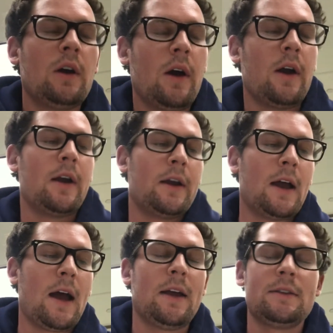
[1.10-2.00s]
Alright, hey
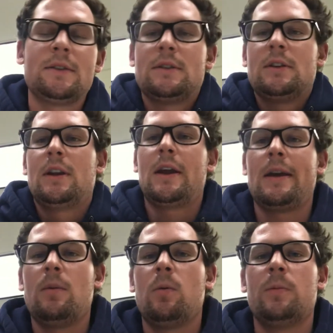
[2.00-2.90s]
guys,
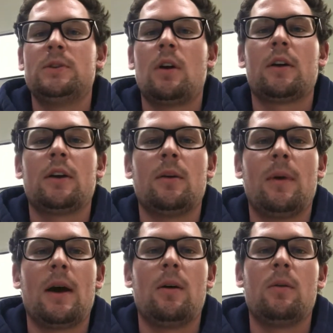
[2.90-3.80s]
today we'll be talking
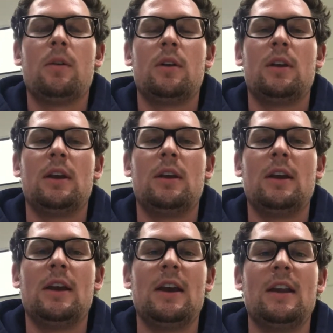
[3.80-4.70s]
about
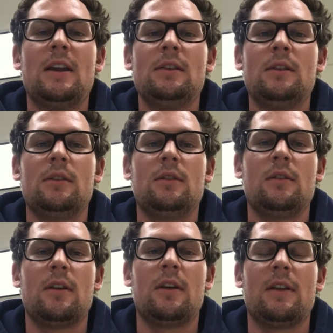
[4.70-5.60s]
hitting.
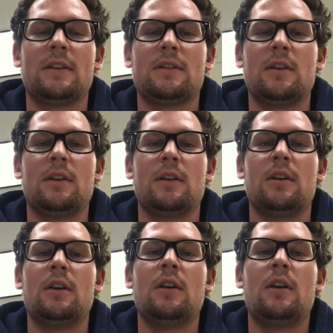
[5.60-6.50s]
That's the
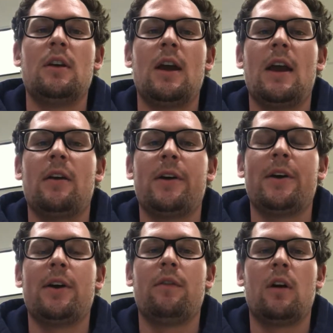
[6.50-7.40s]
area
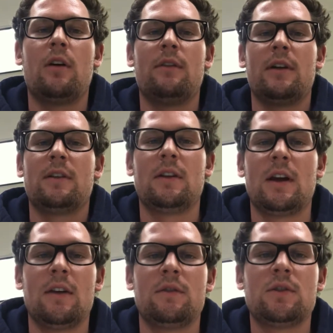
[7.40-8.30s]
of offense that
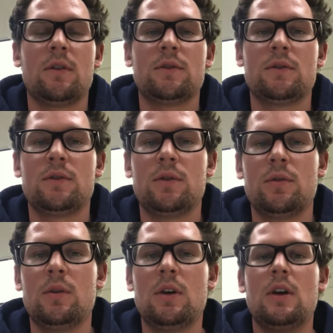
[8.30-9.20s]
I have chosen
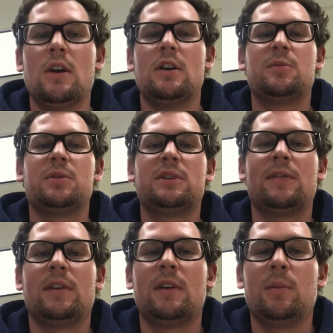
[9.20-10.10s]
to
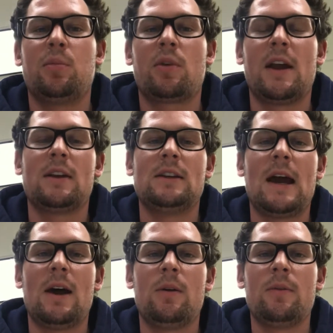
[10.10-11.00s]
specifically break
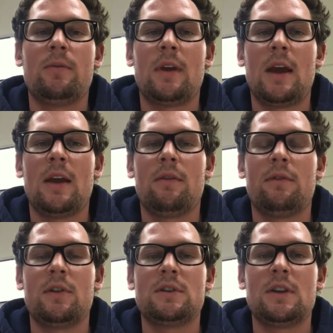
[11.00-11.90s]
down. And the
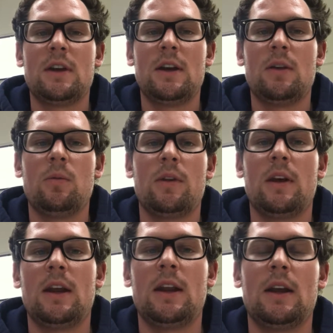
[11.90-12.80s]
first thing with
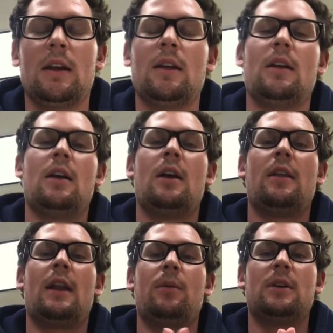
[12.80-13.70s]
hitting
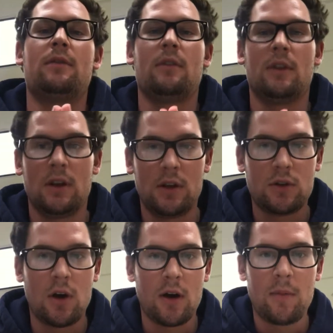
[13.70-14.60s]
that I would definitely
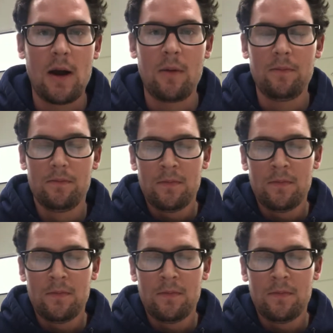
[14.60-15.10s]
talk about